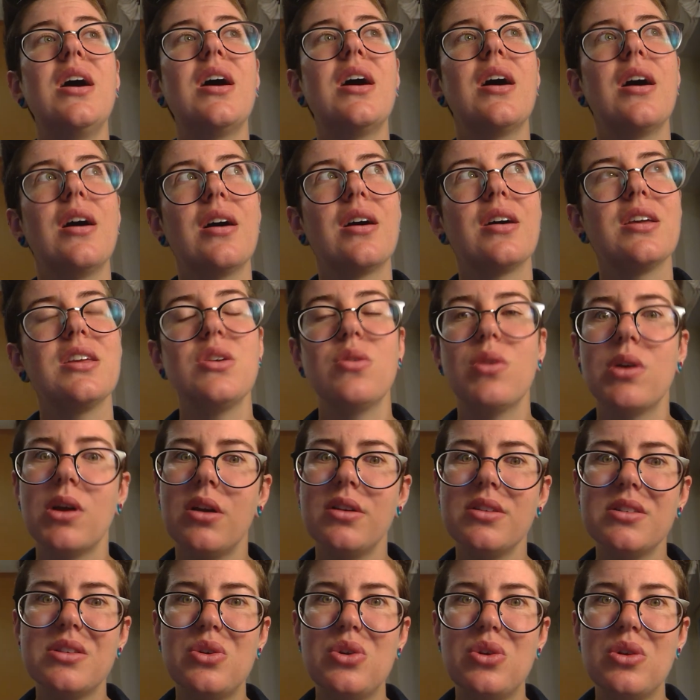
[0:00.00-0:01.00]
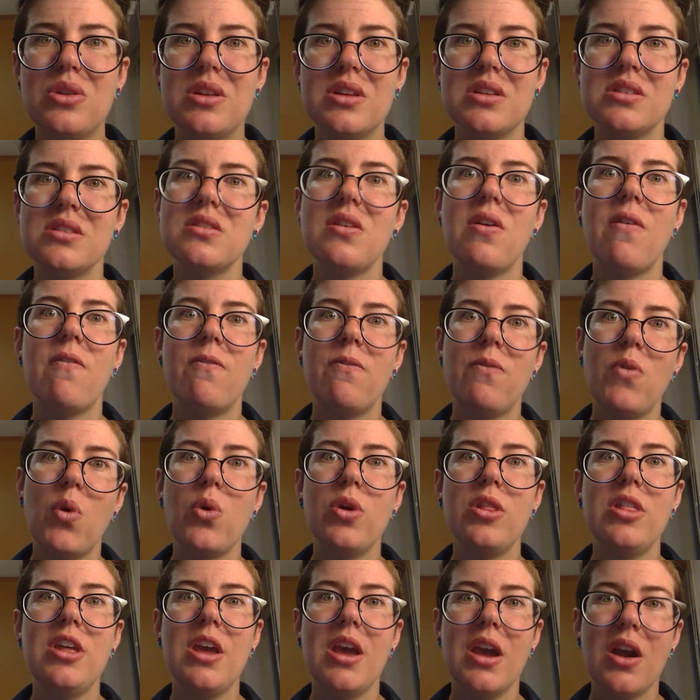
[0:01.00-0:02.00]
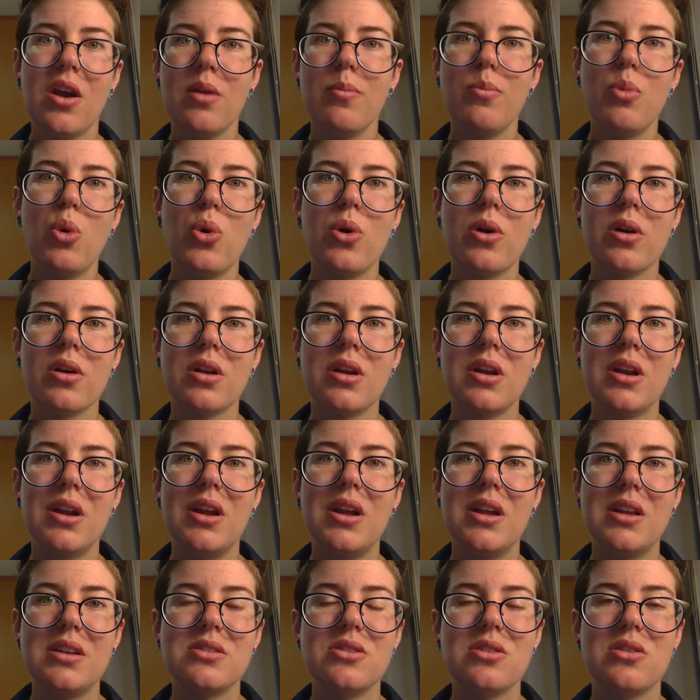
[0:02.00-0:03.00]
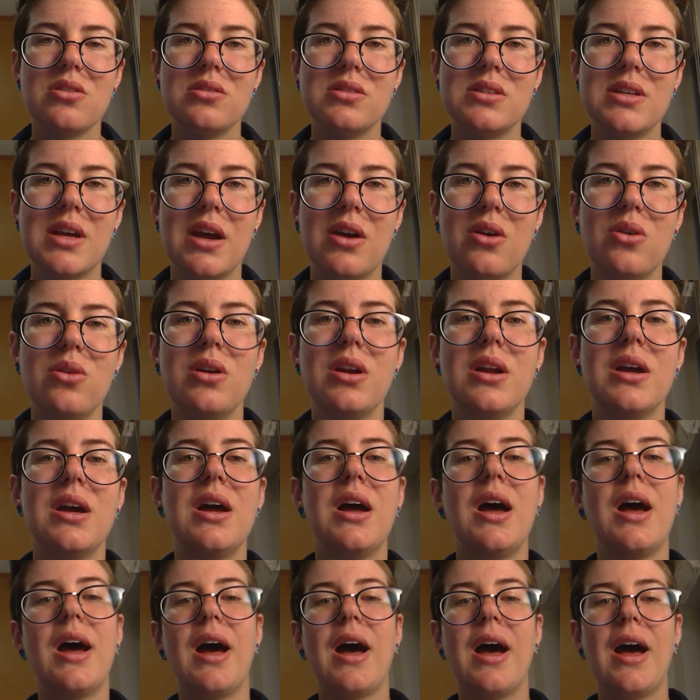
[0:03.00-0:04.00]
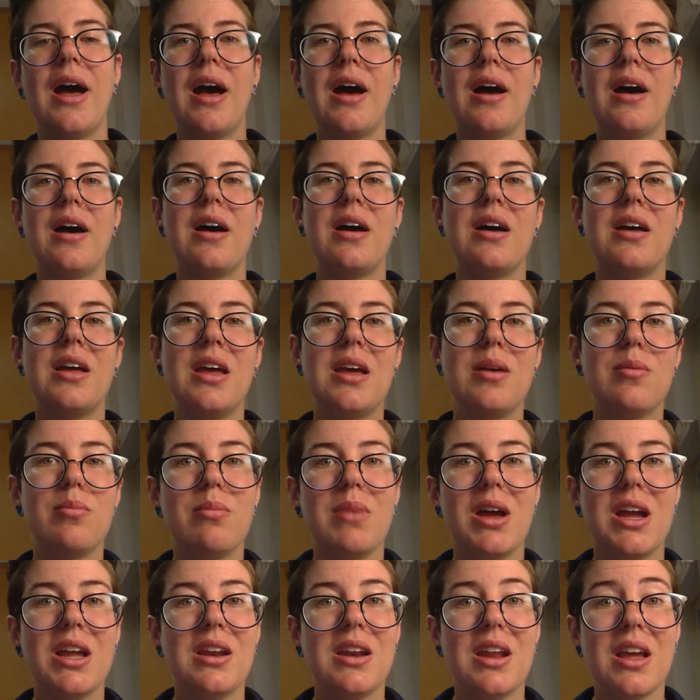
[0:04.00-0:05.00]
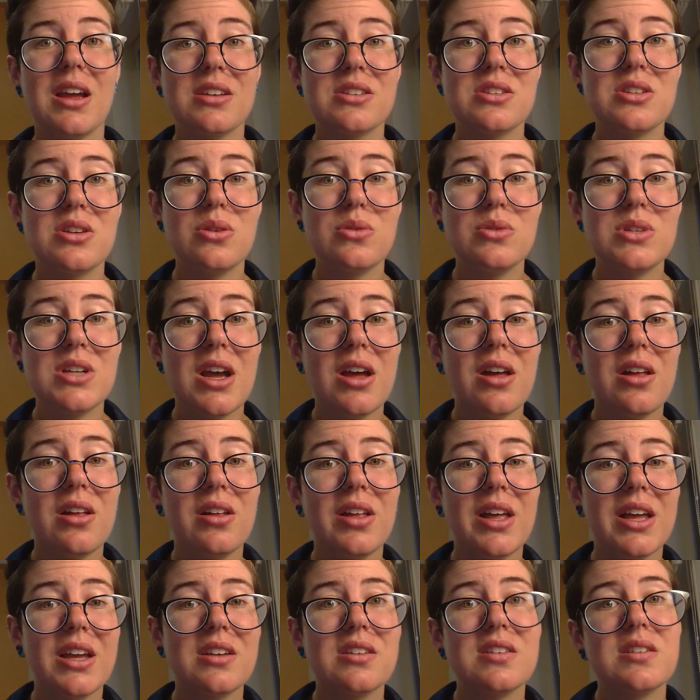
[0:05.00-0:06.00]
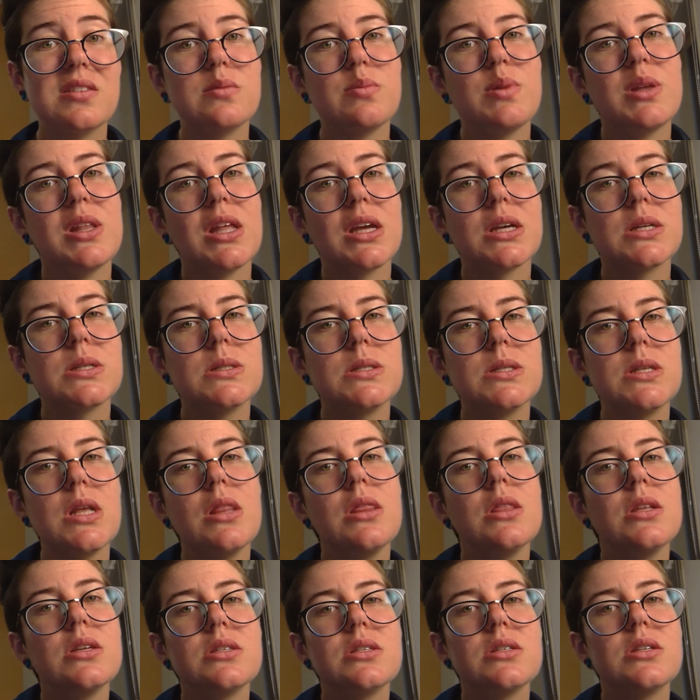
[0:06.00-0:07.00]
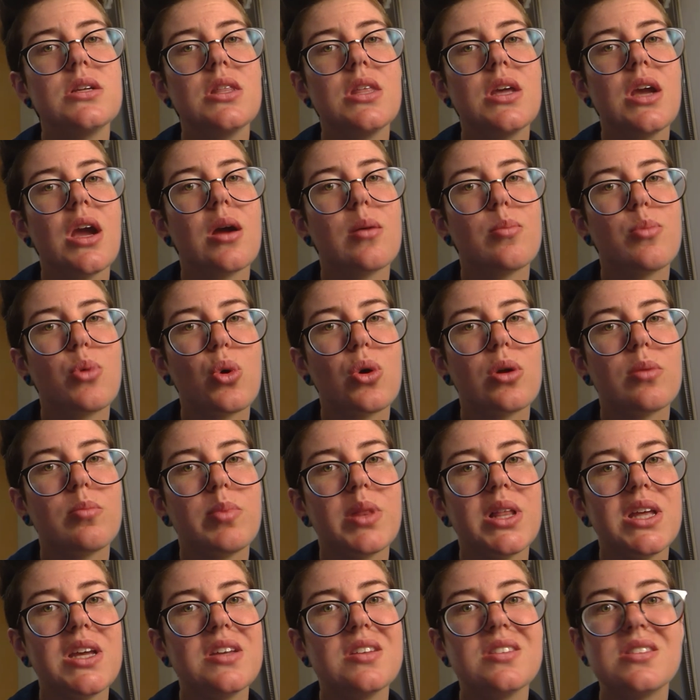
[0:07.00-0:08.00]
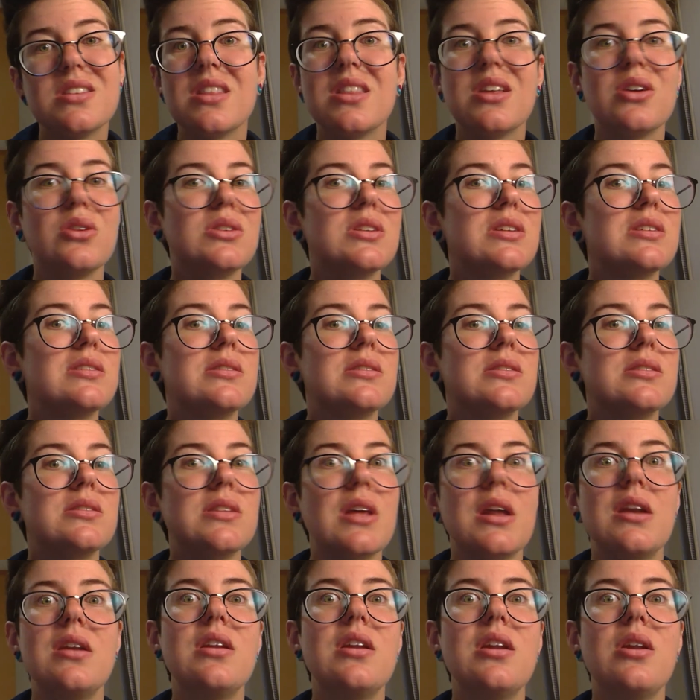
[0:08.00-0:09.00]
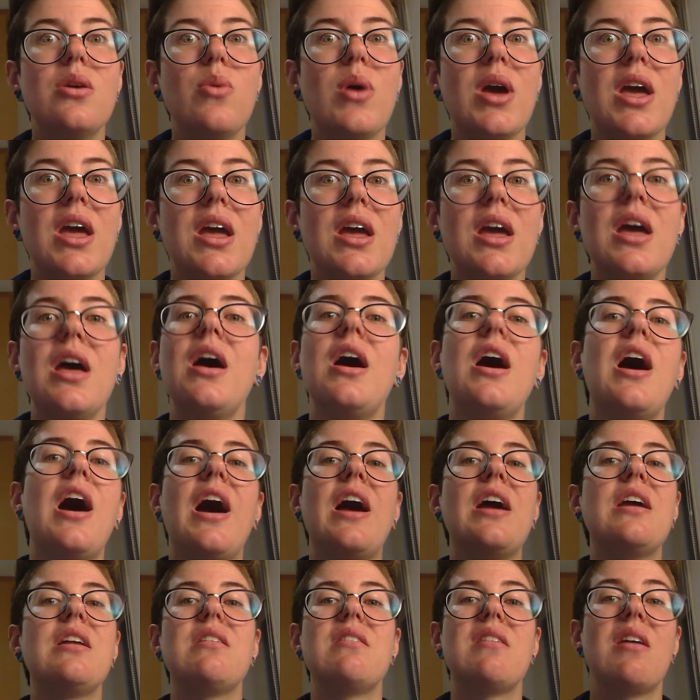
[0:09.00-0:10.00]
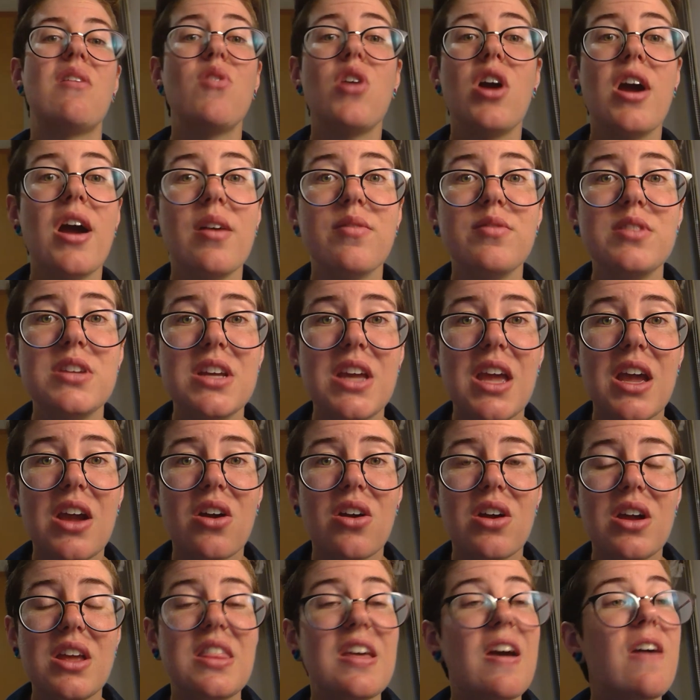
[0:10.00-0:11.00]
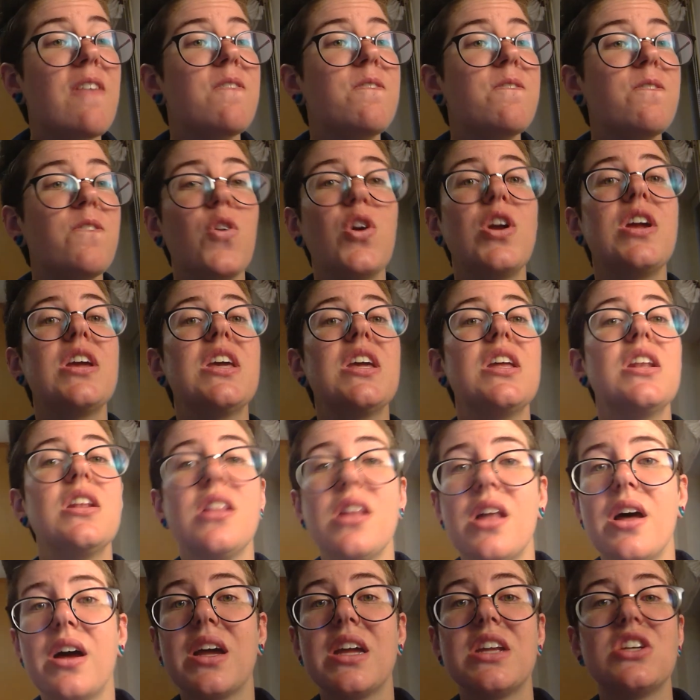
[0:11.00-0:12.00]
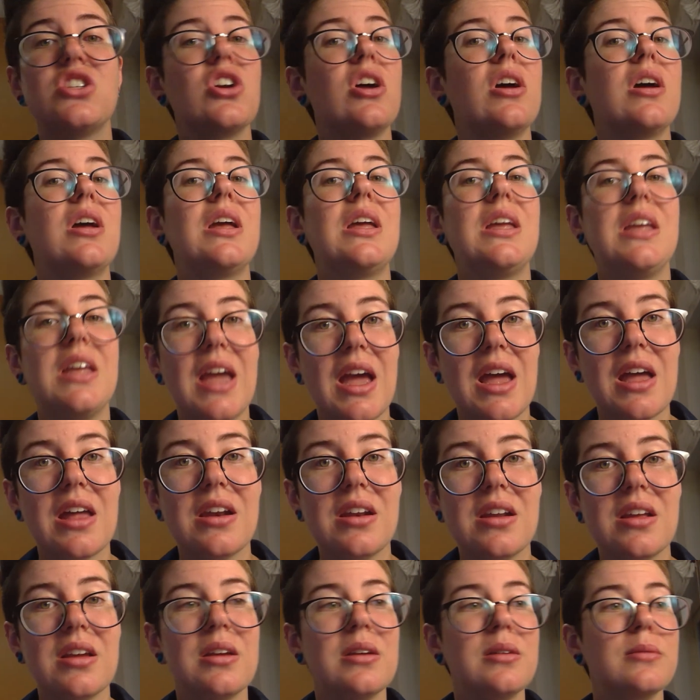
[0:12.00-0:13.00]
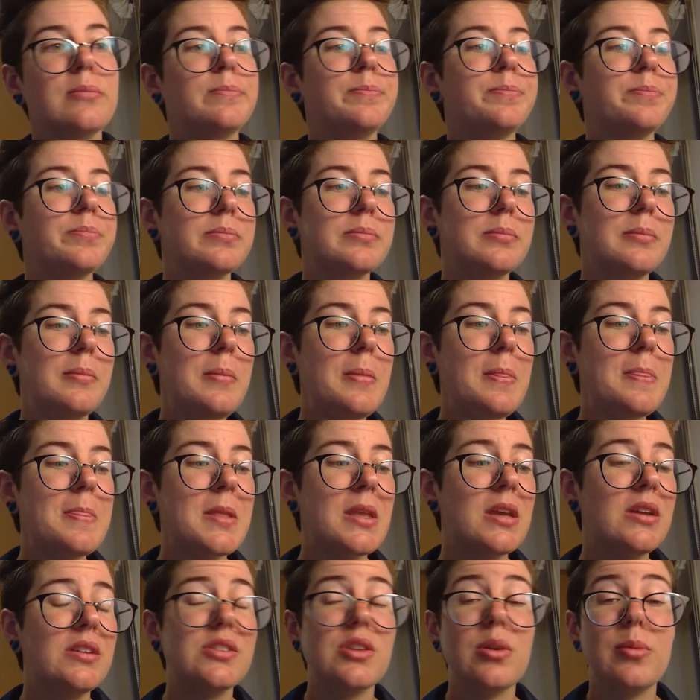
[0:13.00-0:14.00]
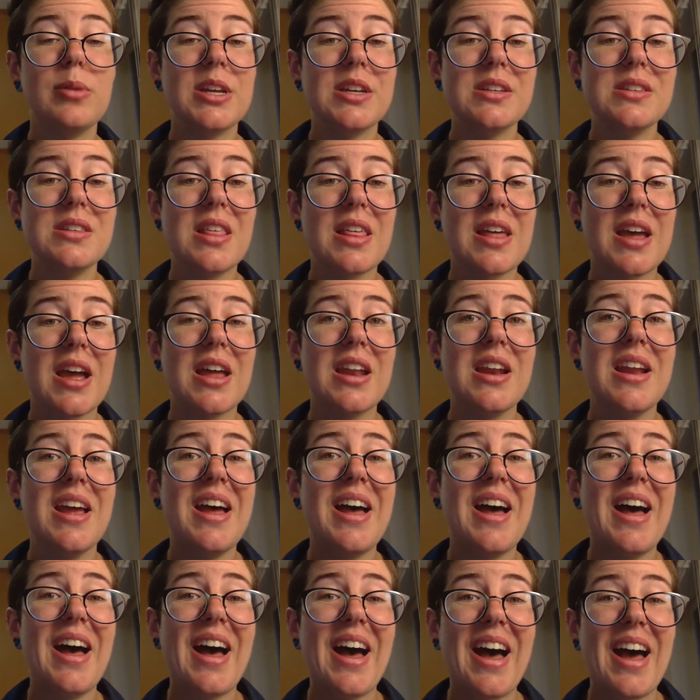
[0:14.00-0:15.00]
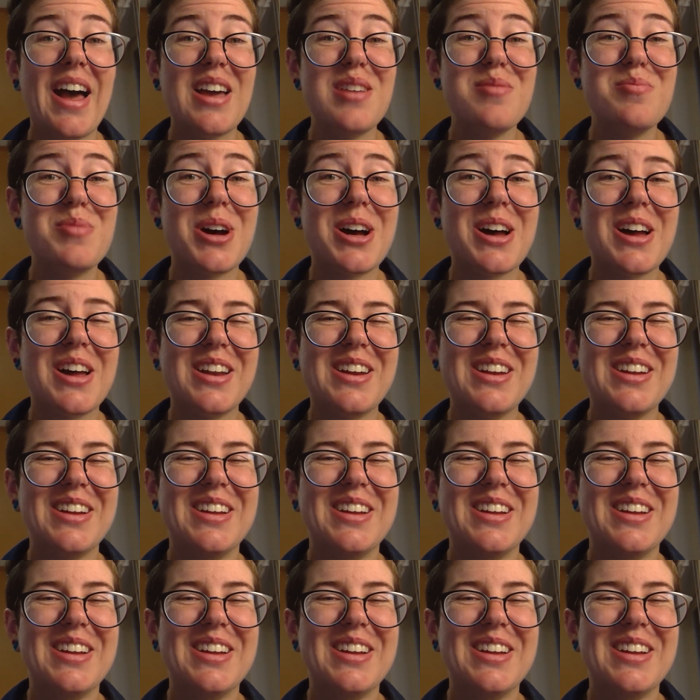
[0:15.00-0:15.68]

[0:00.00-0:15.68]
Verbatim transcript: Uh, you can also do this for the airport, it turns out. Uh, at my next hotel, I could just be like, send this to the airport, please, and they'll just send it away. I never have to carry that freaking luggage again. So, because of that, I bought